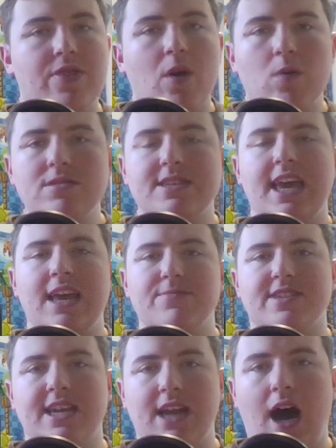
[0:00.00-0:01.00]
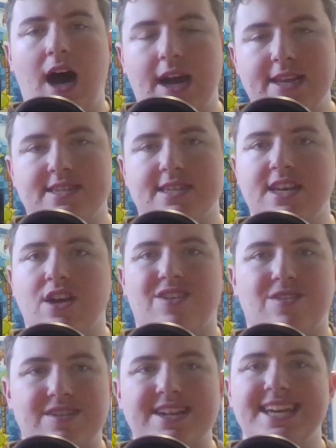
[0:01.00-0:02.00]
Those games can
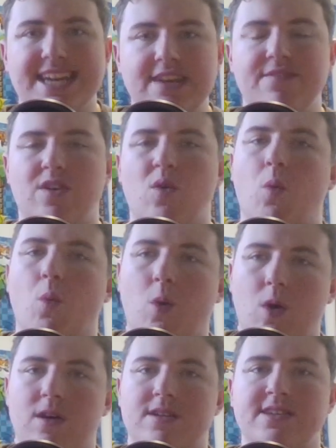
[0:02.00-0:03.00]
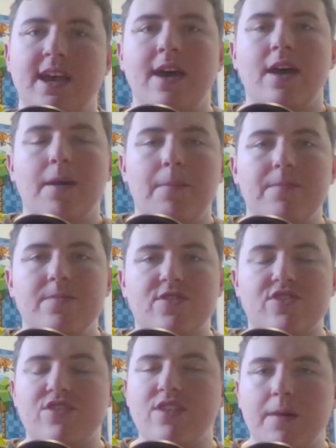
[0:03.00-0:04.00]
honestly hurt even worse.
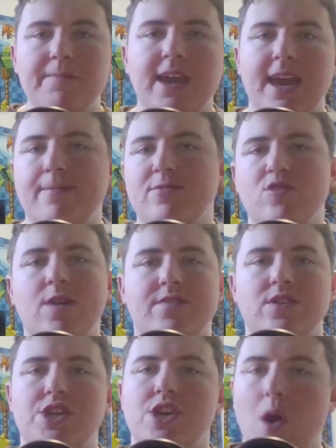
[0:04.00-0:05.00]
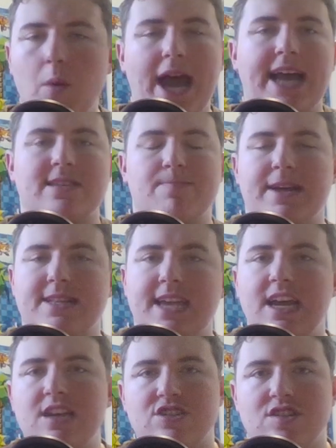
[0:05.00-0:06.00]
Some games you have no
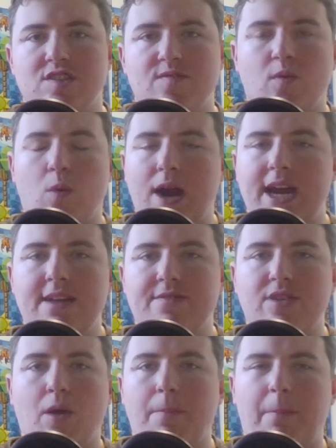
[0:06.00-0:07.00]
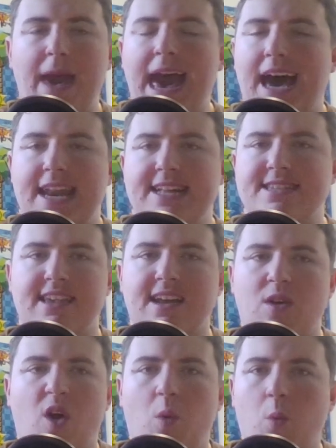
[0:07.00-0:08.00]
expectations for, and if they're bad,
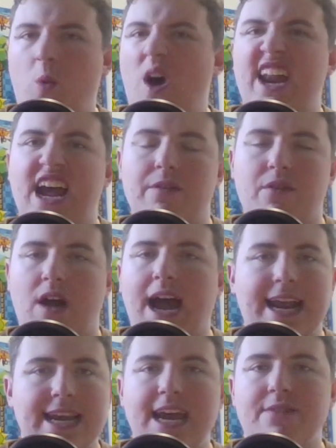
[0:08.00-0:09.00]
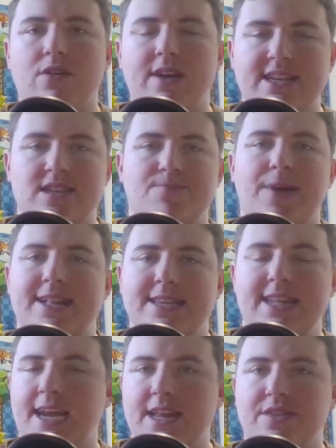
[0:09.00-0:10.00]
it's like, whatever. I never
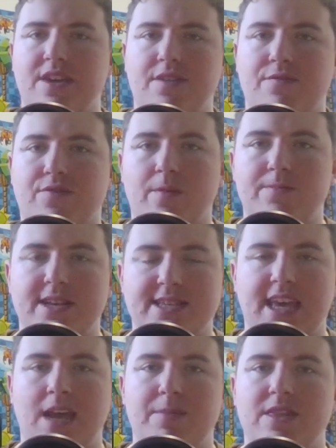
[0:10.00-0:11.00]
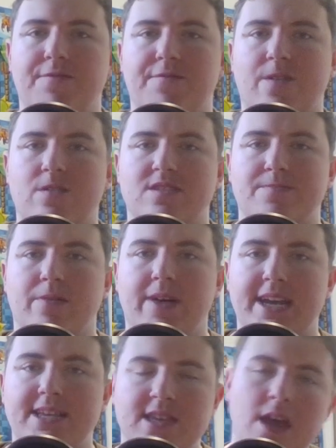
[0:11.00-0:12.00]
expected anything from this game in the first
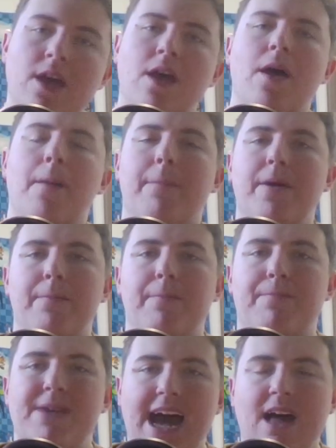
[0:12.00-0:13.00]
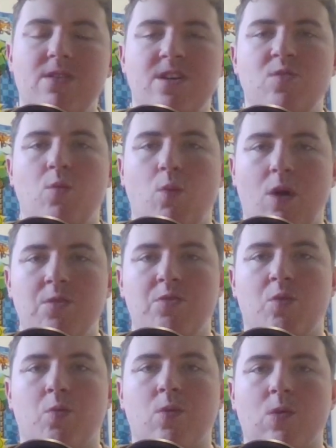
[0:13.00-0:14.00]
place. But Balan
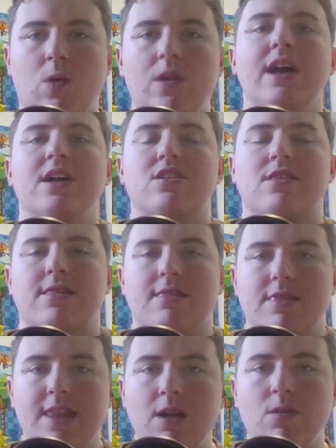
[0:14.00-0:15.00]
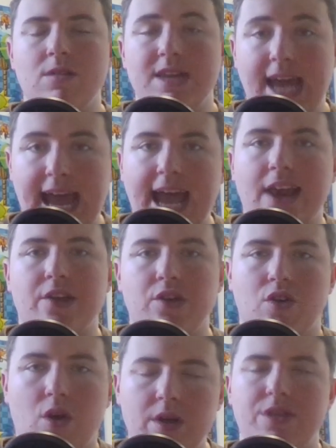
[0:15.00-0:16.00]
Wonderworld clearly
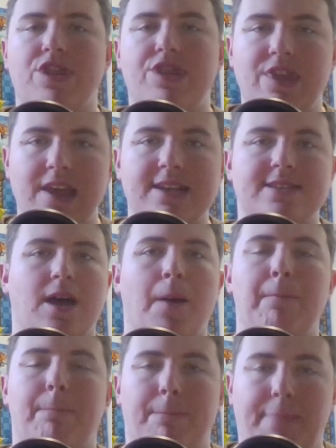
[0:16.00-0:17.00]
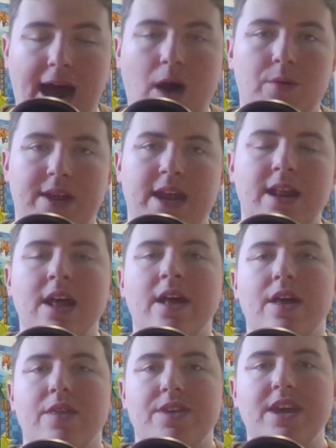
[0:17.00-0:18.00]
had good things about it.
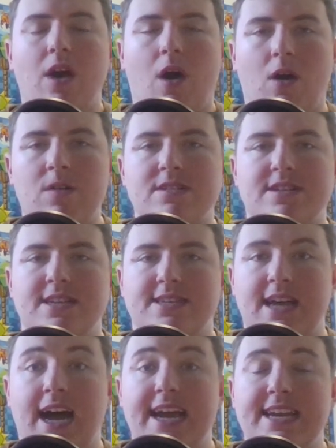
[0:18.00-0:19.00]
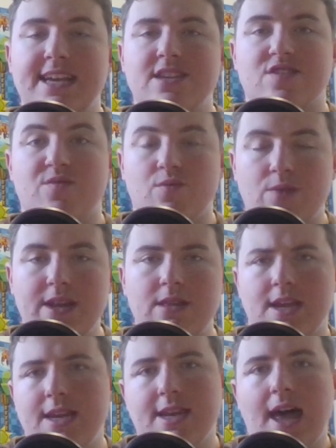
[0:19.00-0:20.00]
The art design is
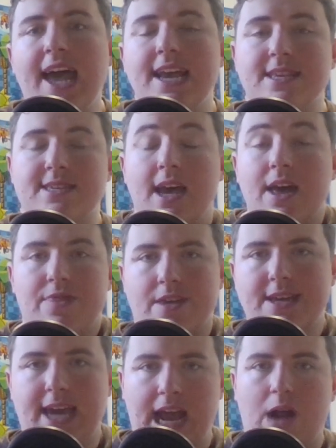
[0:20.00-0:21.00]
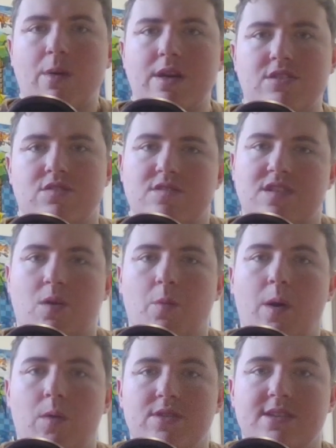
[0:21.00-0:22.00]
really nice. The characters
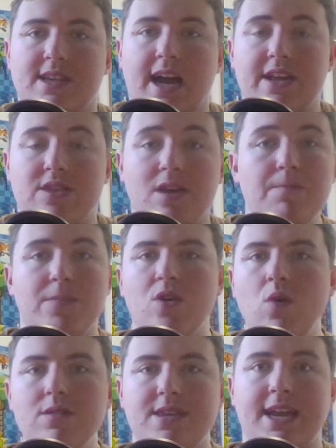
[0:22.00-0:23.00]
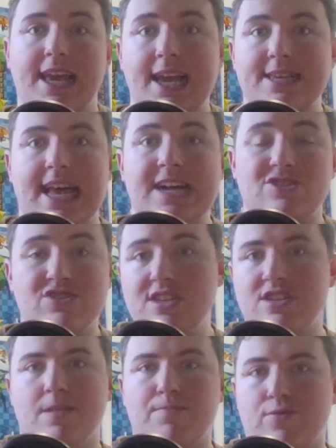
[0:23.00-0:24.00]
are well designed. The music is
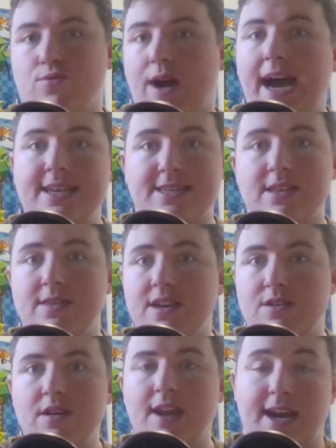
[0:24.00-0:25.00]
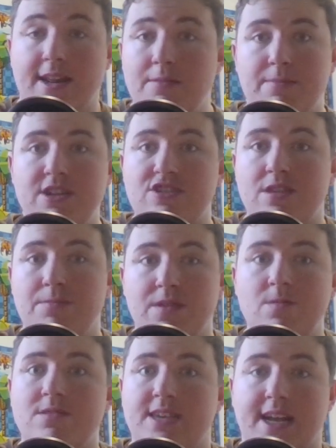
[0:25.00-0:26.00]
actually surprisingly good. I didn't mention
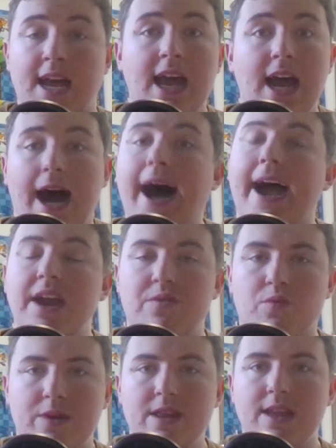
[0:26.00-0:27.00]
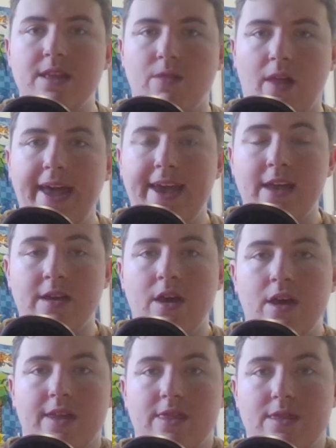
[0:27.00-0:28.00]
the music. I really
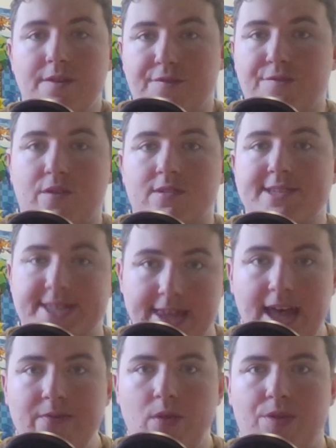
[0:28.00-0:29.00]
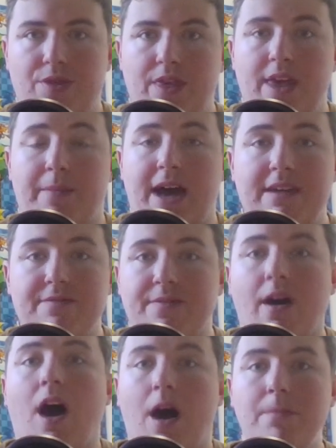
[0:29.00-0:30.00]
like the first level theme.
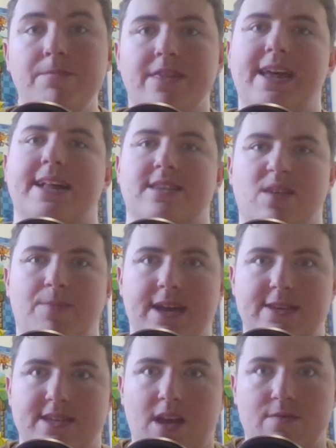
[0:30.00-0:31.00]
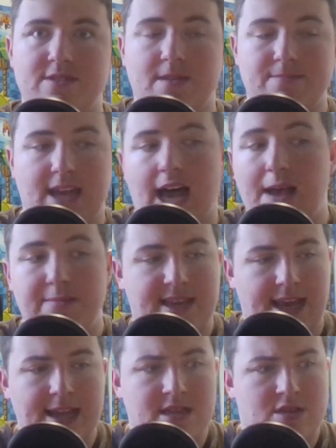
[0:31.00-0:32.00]
I've hummed that to myself
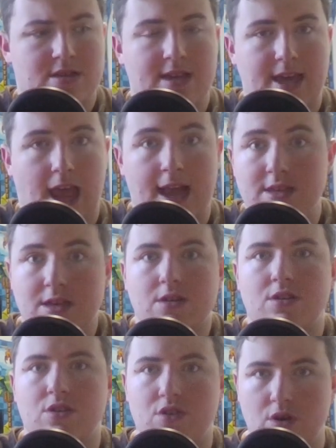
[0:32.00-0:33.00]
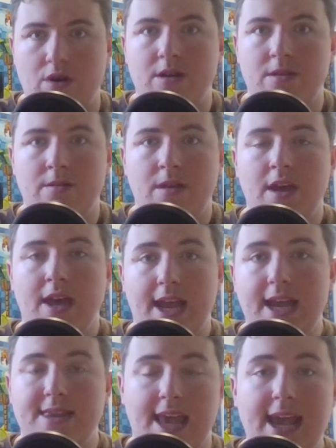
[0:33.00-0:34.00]
sometimes. It has a good
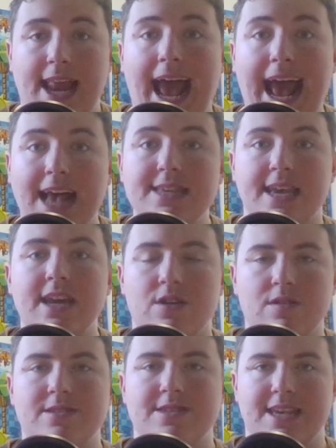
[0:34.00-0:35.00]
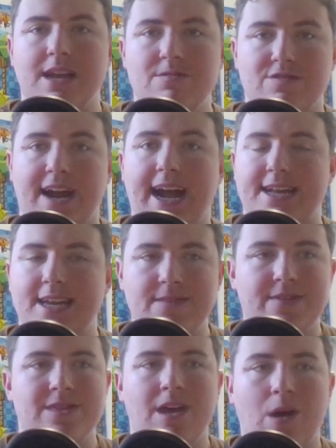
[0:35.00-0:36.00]

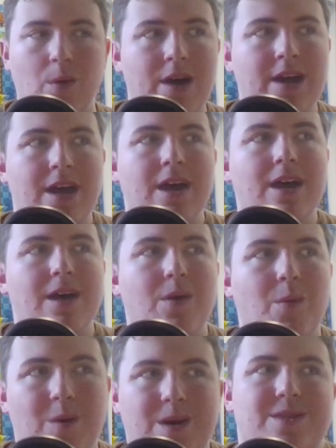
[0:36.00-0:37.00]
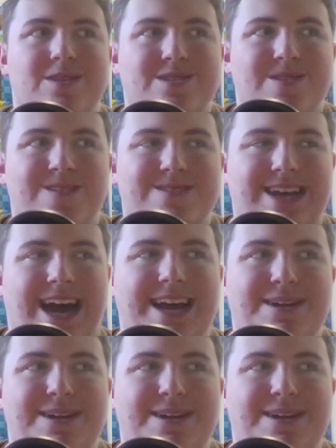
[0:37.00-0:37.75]
soundtrack, even though one of the songs